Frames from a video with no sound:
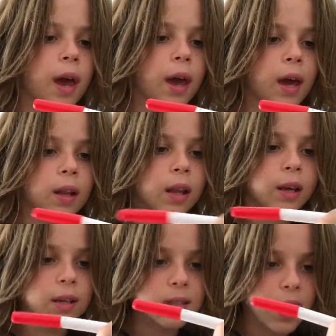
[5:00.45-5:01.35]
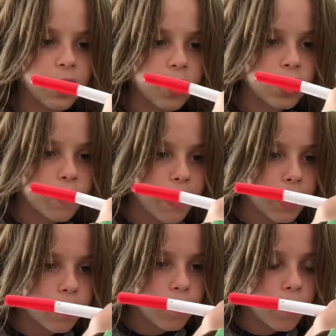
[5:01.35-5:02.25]
And like I said, you need to make
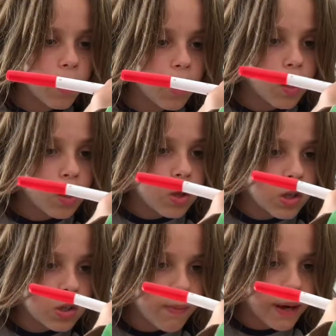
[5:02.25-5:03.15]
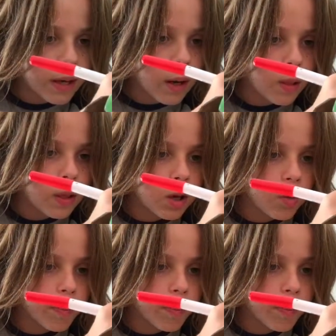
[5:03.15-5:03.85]
it you need to make it a little